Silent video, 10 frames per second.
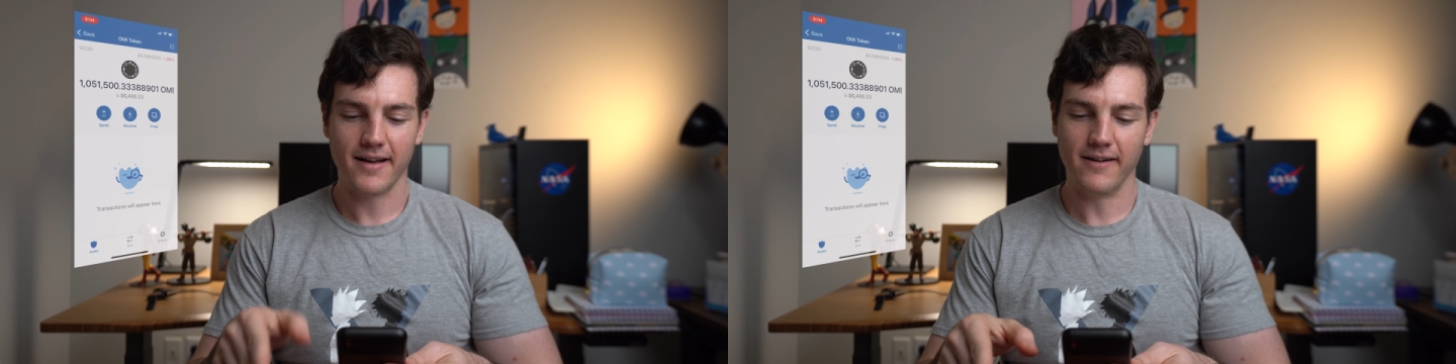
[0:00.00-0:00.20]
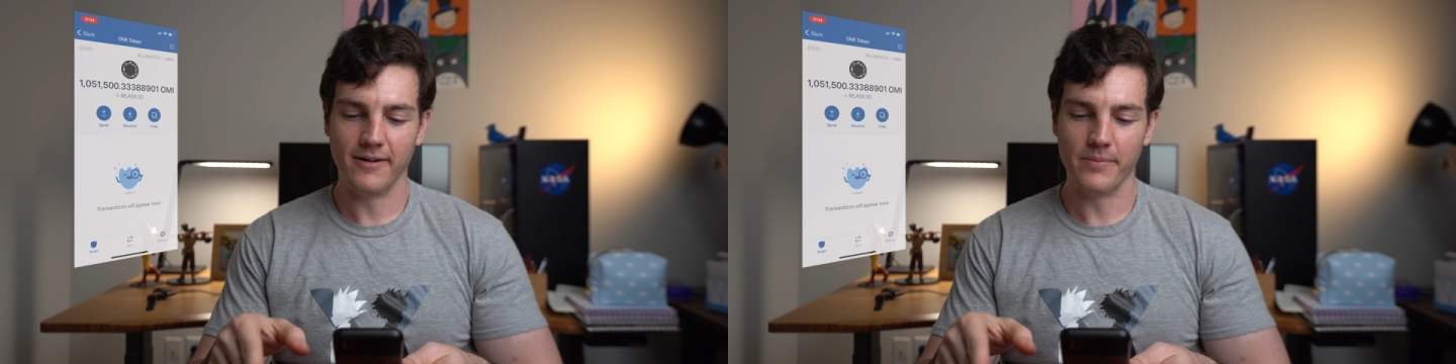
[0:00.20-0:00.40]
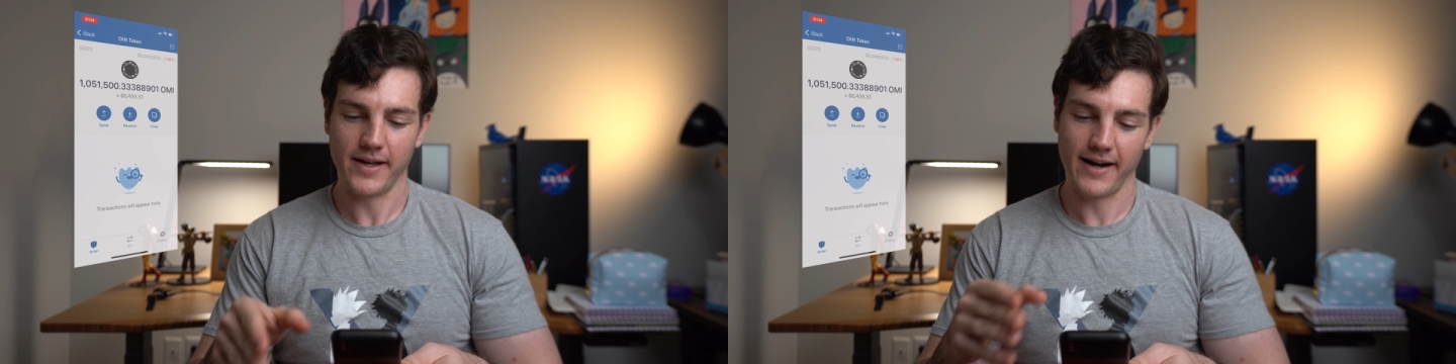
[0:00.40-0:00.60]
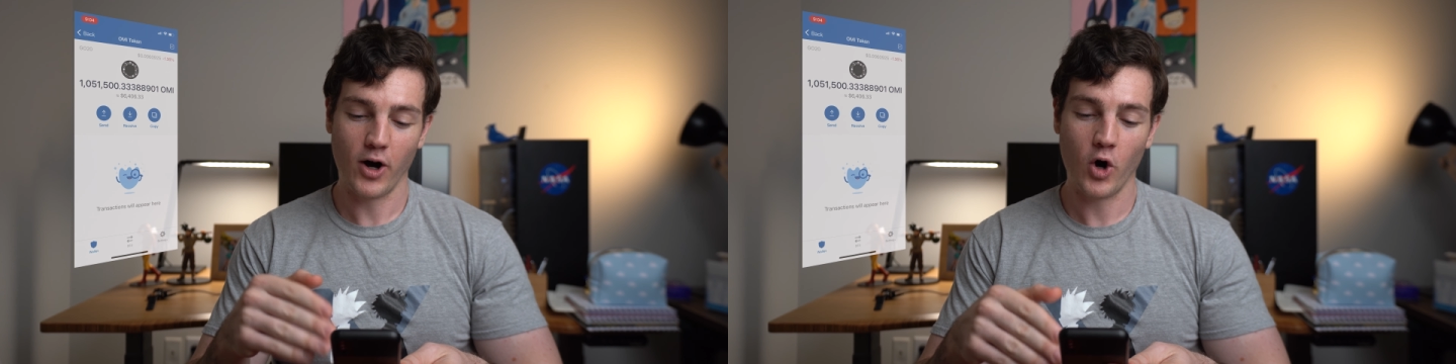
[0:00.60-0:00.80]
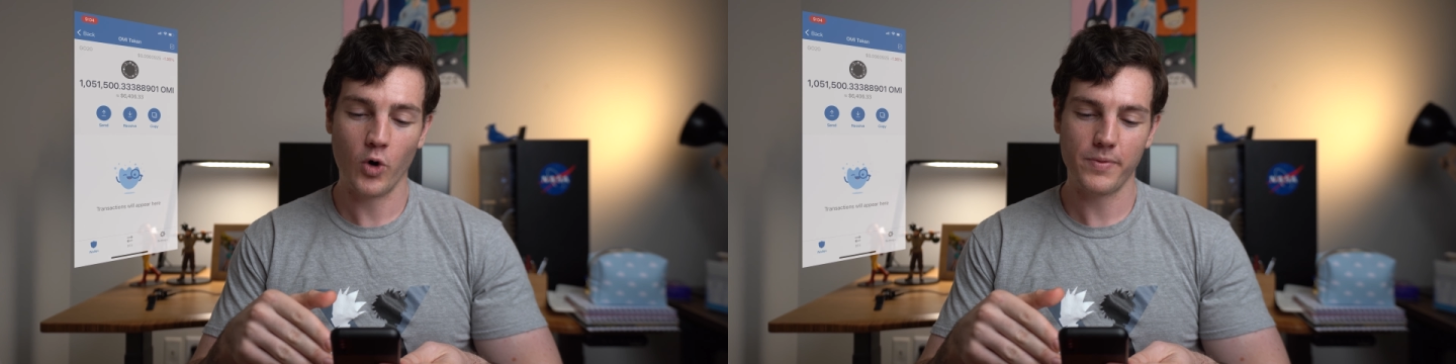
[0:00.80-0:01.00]
Um, and I
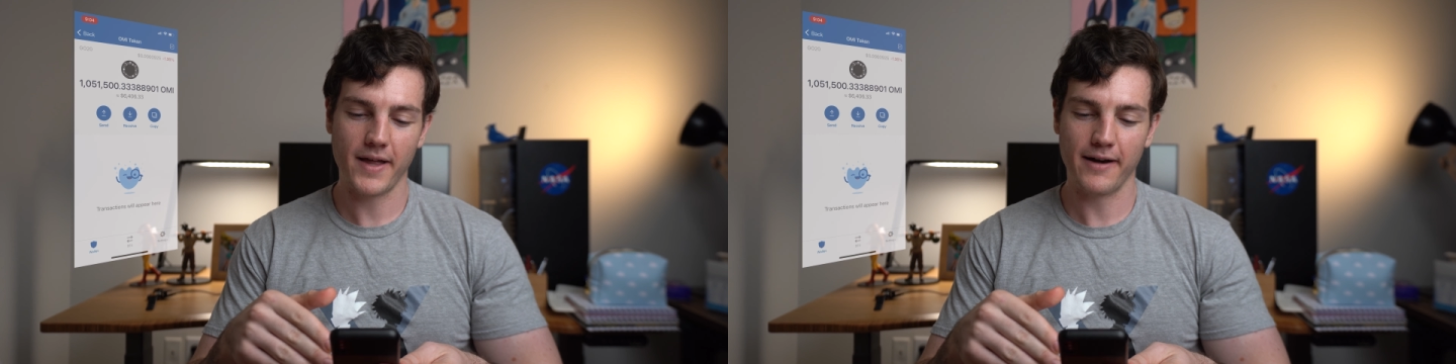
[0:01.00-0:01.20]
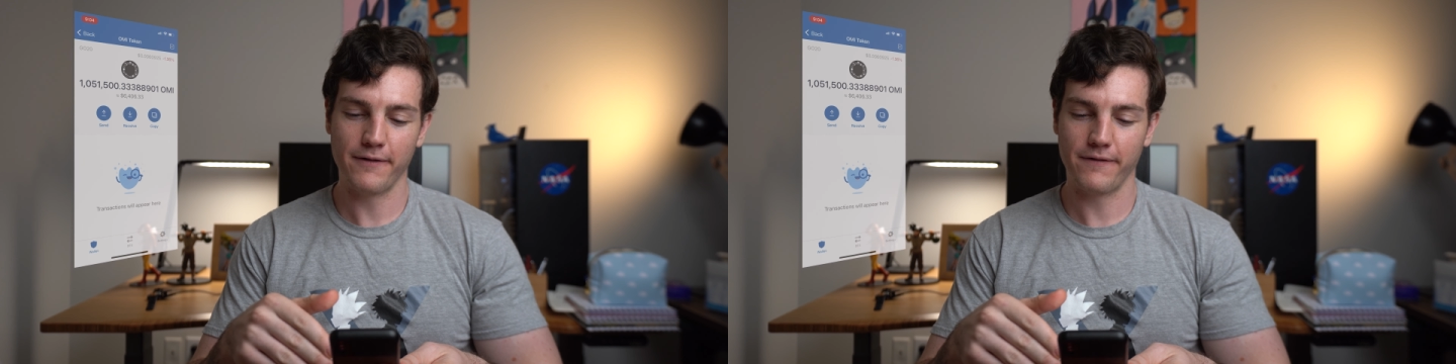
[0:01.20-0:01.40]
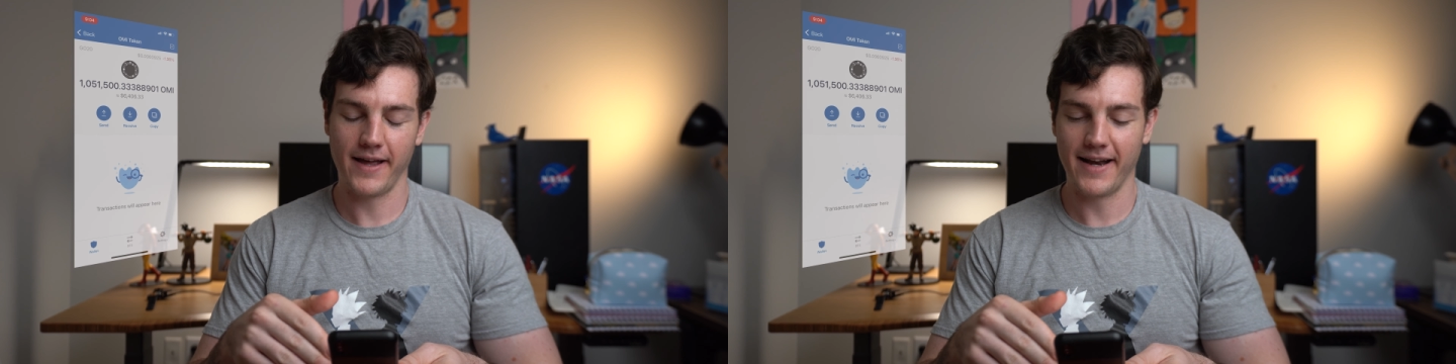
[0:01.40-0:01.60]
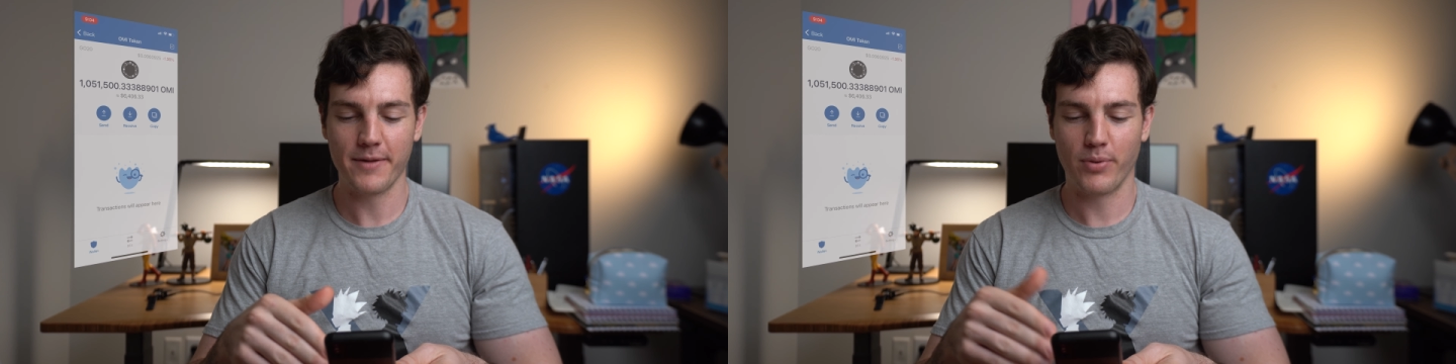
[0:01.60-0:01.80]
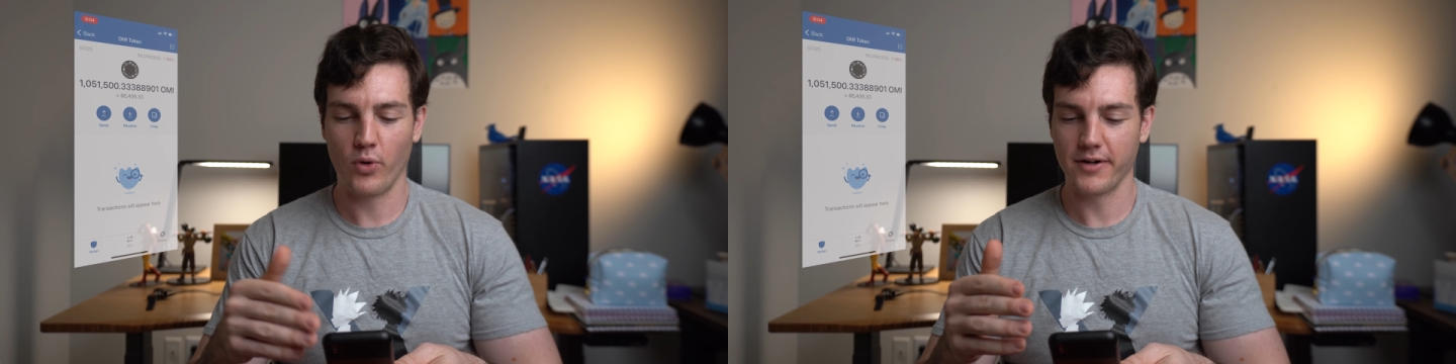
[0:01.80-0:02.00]
hope that if at
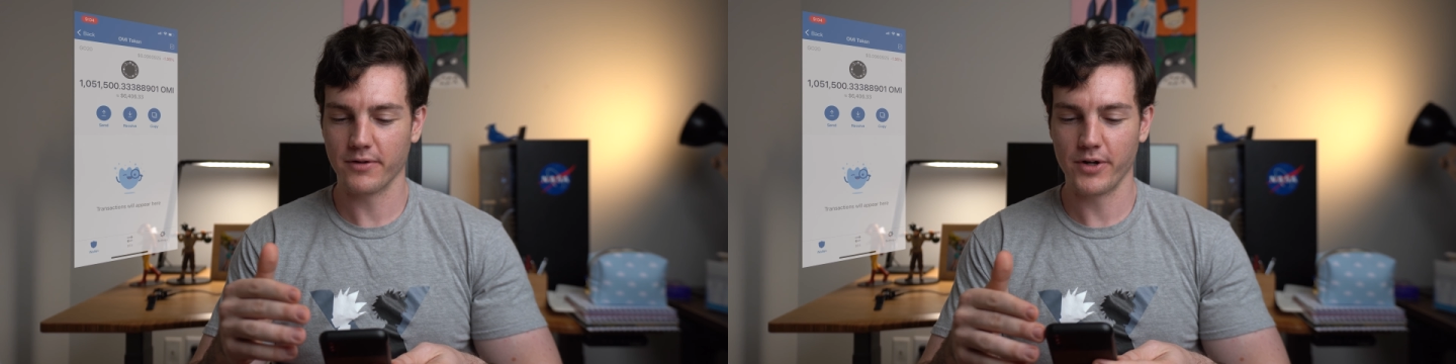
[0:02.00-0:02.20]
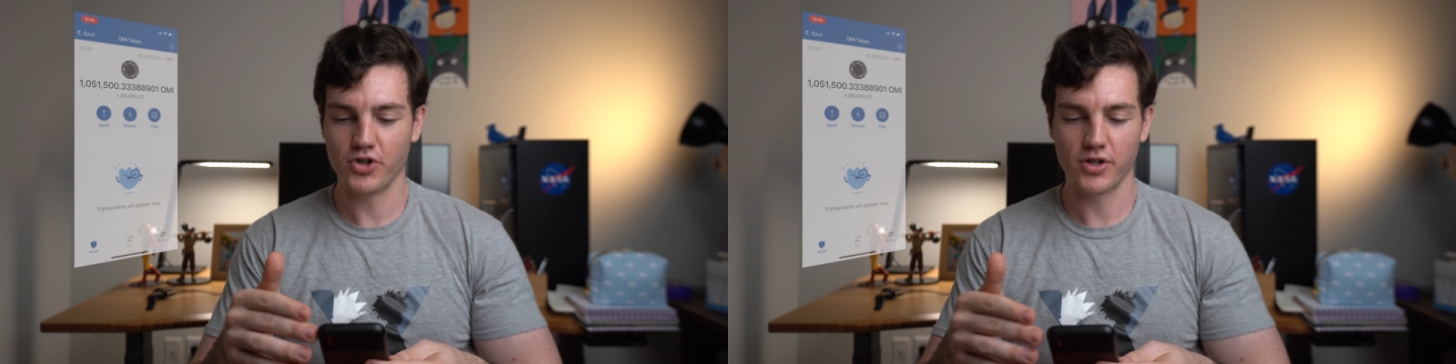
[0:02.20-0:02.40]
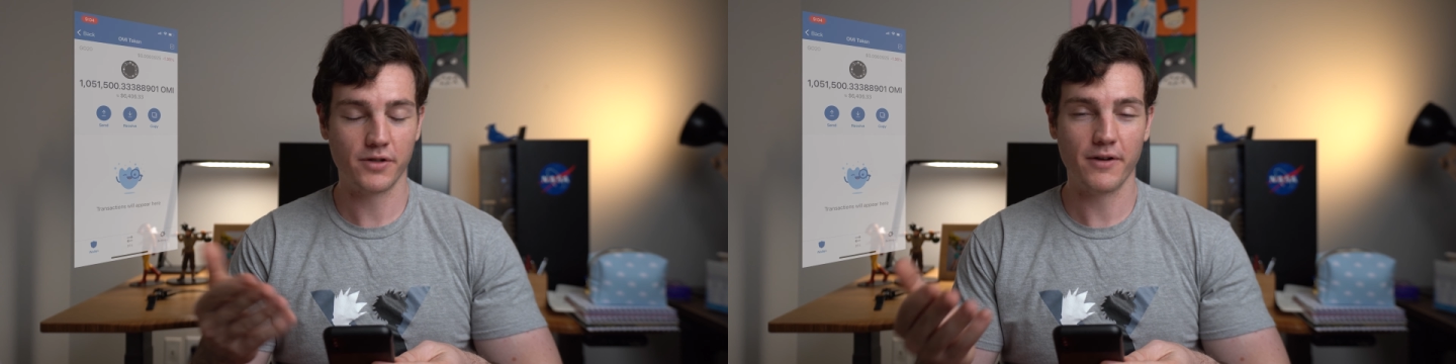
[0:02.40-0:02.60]
any point it reaches